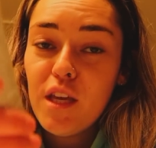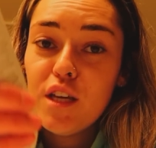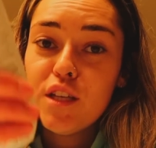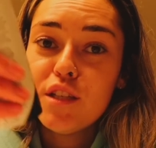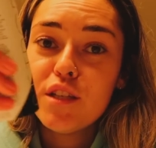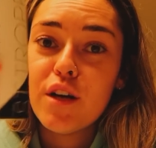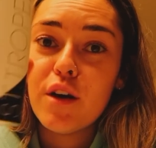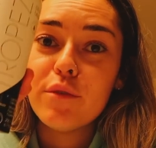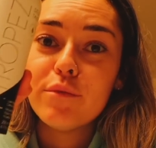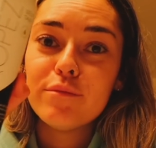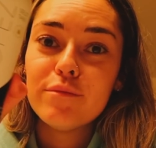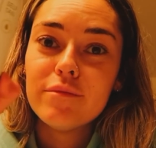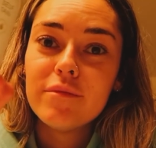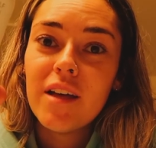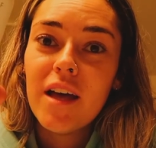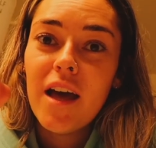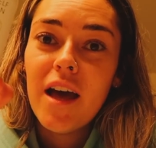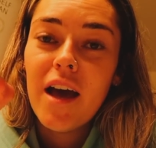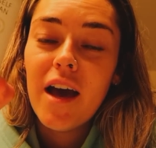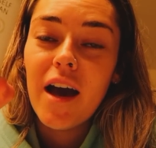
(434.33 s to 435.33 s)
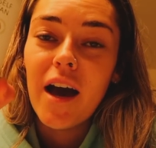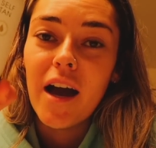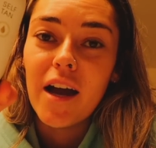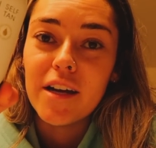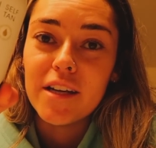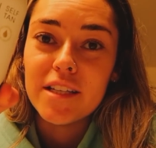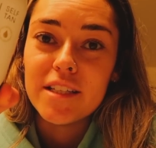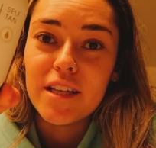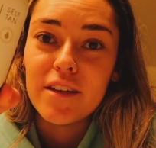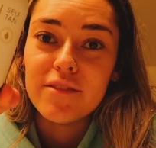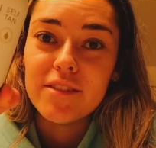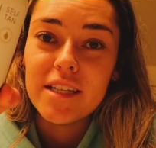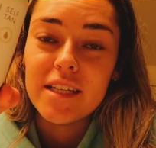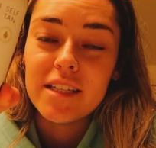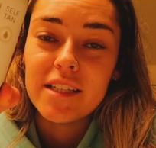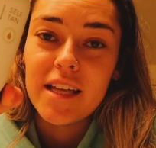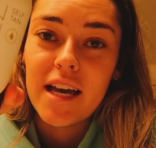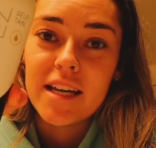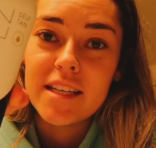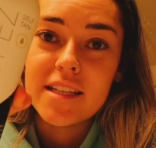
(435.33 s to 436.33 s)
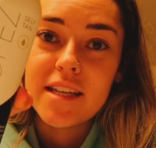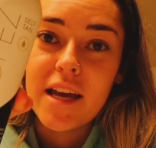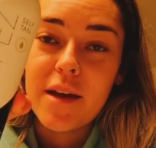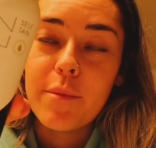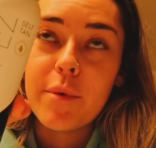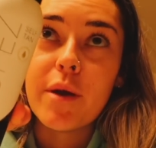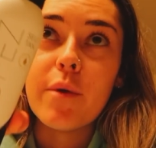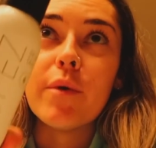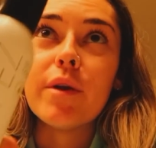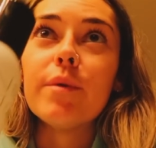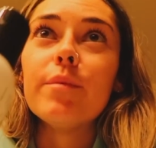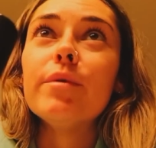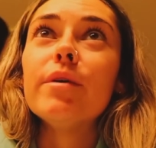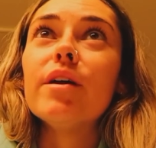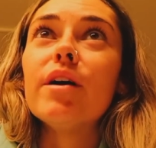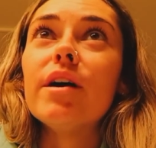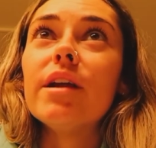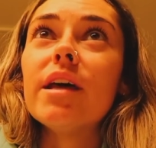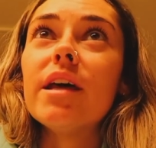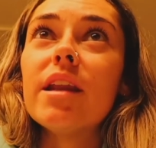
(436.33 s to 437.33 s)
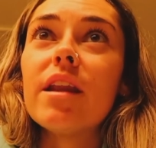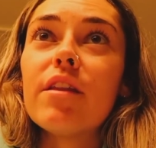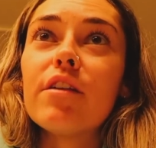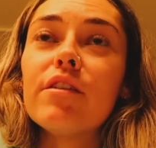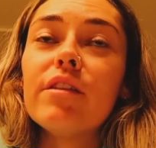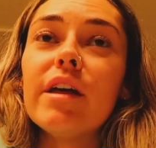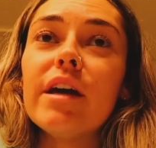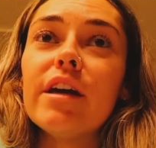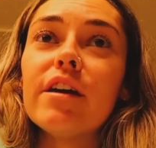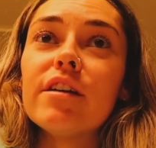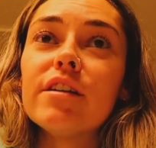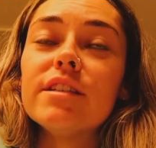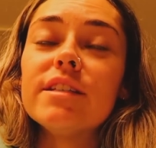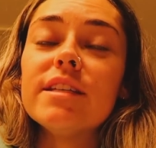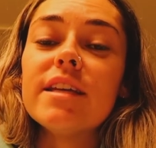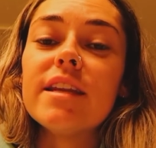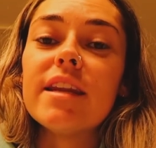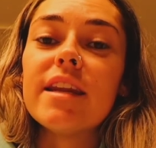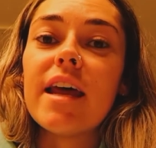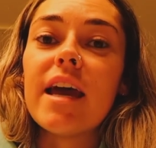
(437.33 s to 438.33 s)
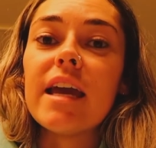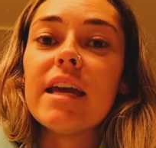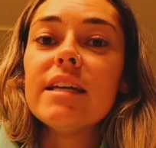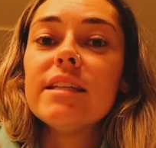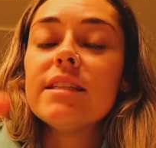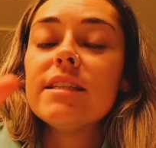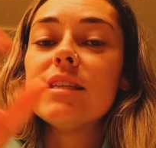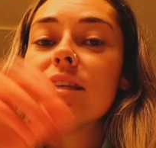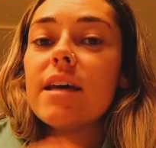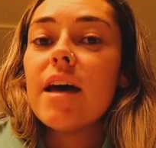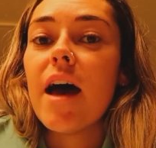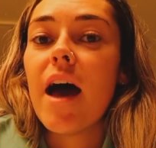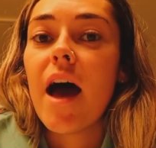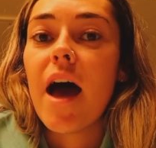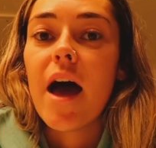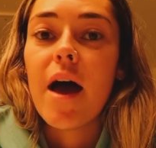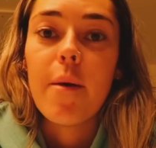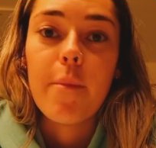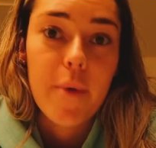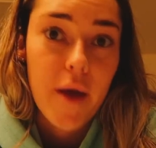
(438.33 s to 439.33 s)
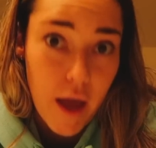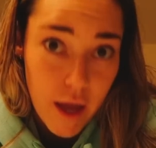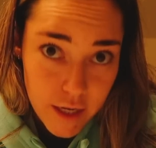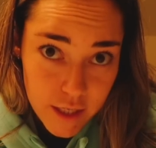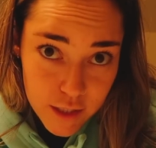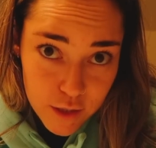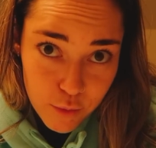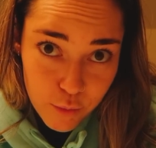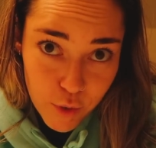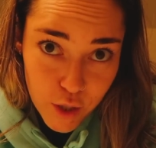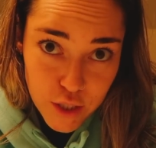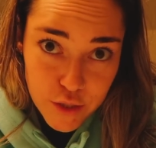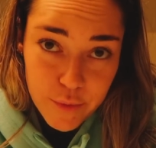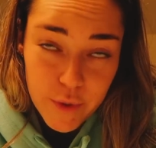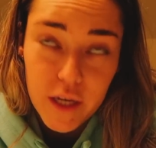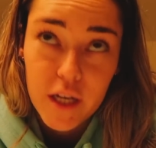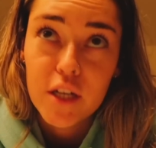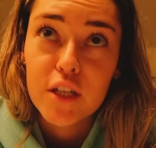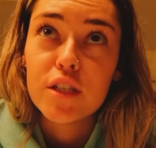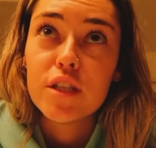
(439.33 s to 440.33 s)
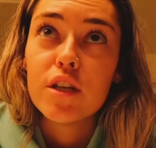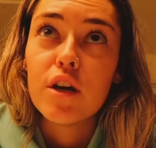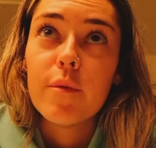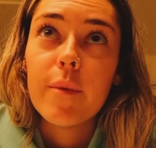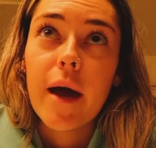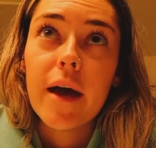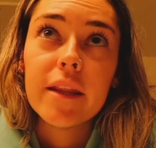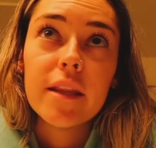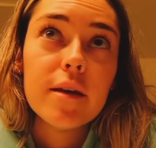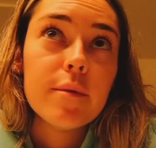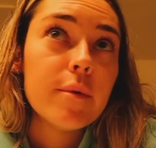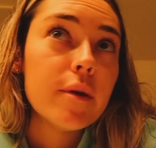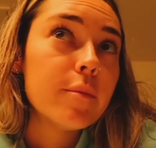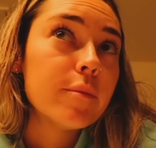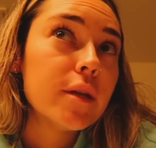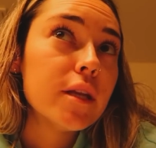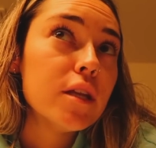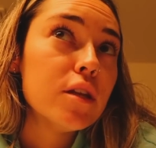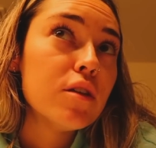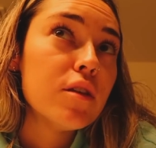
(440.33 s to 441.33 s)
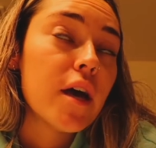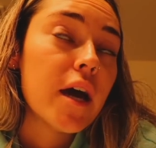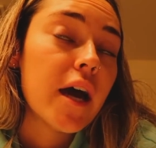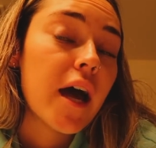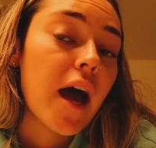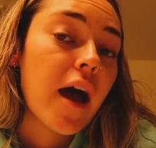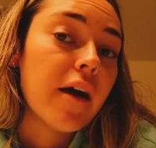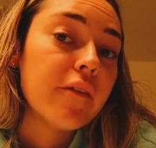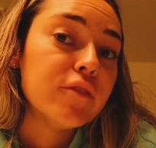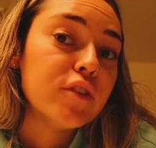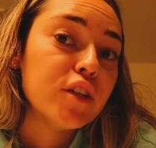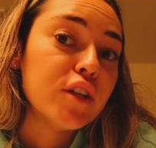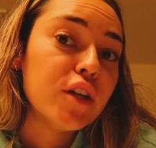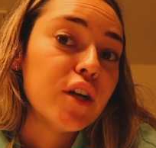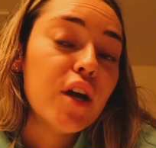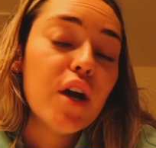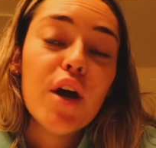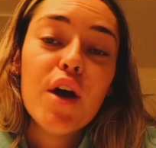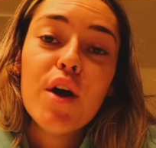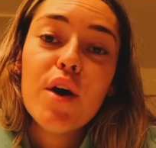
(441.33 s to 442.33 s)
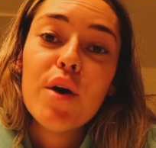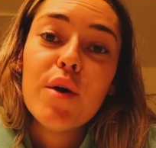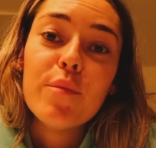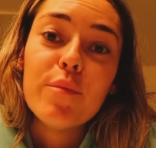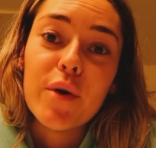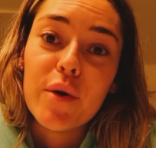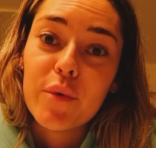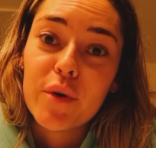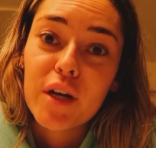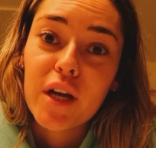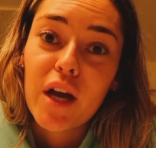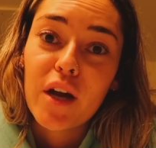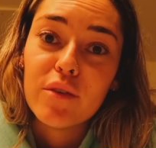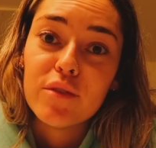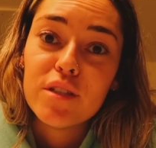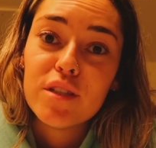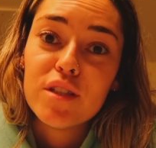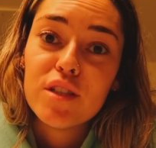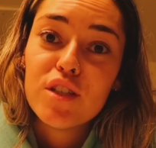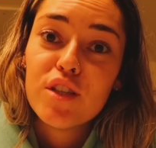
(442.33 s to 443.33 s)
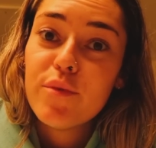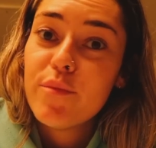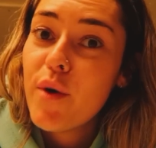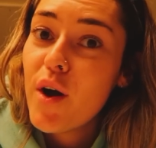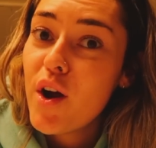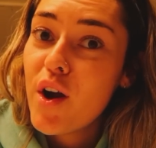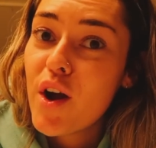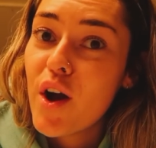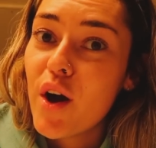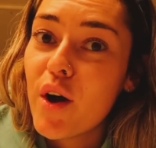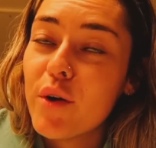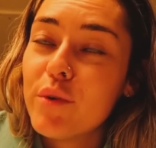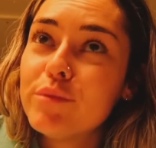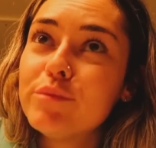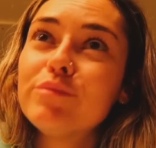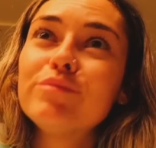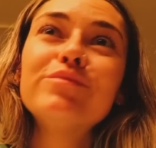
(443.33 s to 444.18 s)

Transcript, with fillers: so I already self-tanned last night, but I want to put on another layer tonight. Um, I need to wash my hair so badly, but I'm going to do that after my workout tomorrow.